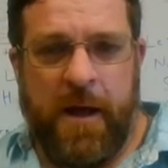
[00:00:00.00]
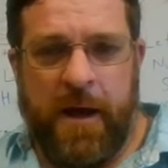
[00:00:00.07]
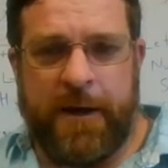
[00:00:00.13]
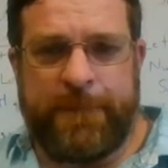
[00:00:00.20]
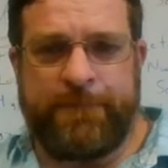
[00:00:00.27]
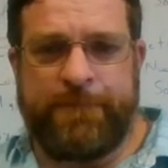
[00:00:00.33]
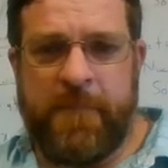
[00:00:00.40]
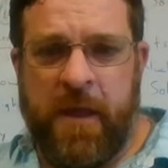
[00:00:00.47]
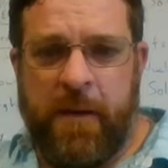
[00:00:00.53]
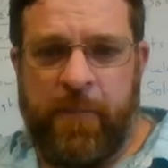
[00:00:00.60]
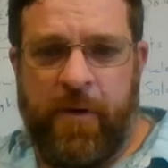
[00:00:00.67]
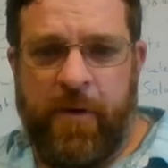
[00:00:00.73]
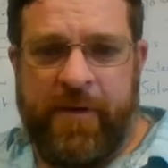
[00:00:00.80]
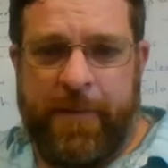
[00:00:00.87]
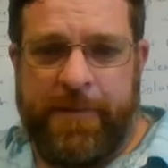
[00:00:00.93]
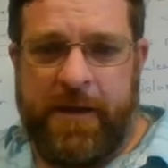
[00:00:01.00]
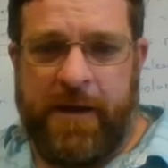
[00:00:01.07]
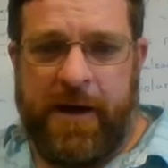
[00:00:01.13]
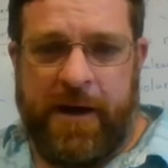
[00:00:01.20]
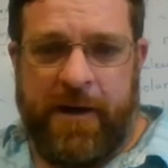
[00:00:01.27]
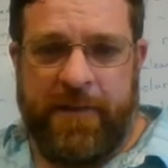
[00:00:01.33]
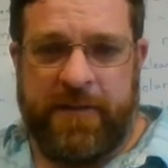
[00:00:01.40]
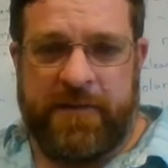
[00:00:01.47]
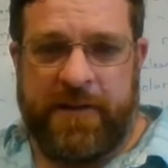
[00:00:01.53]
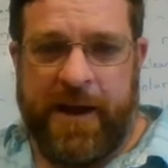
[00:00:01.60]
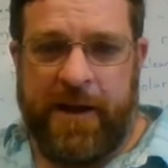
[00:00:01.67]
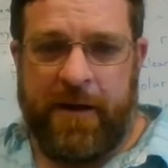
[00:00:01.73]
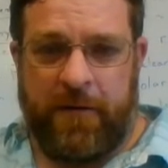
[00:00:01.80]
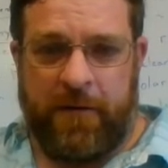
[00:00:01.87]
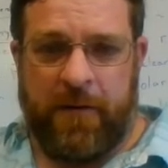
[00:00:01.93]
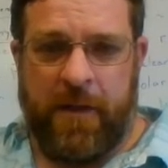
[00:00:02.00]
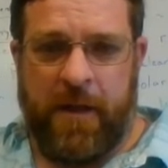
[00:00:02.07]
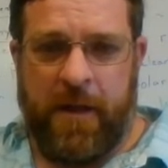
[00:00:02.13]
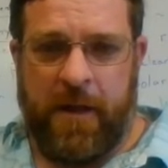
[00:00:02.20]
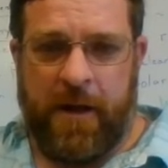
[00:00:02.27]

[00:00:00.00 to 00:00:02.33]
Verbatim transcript: Um, moving up the uh, the scale,